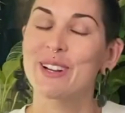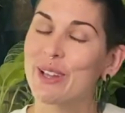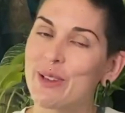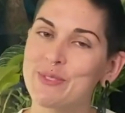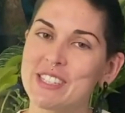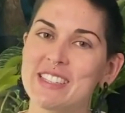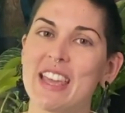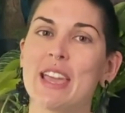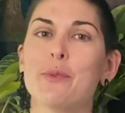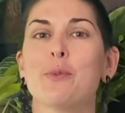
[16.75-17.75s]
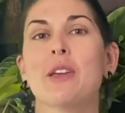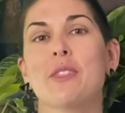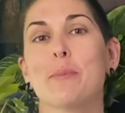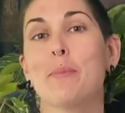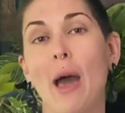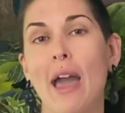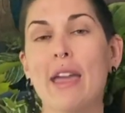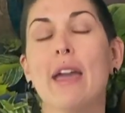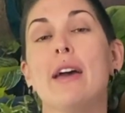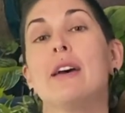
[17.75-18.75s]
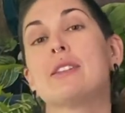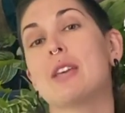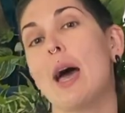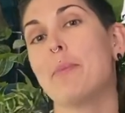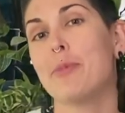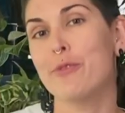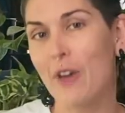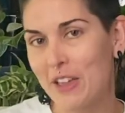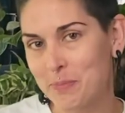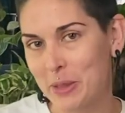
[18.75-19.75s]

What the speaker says: off today with my top 5